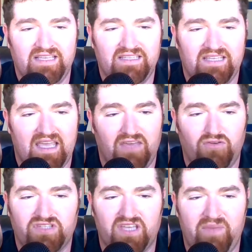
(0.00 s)
as
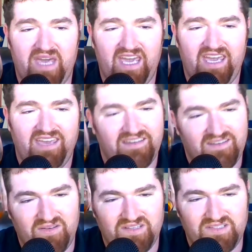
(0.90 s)
Uskabehe
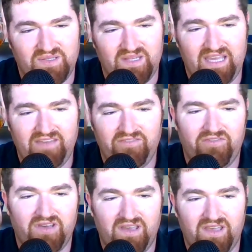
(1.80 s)
to
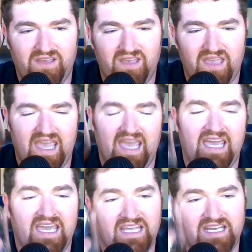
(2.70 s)
life,
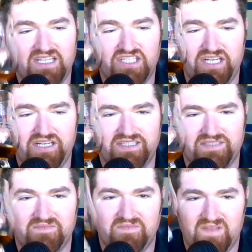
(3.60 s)
and
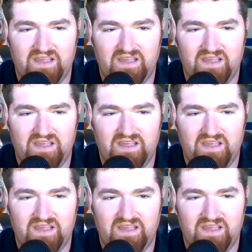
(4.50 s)
cheers.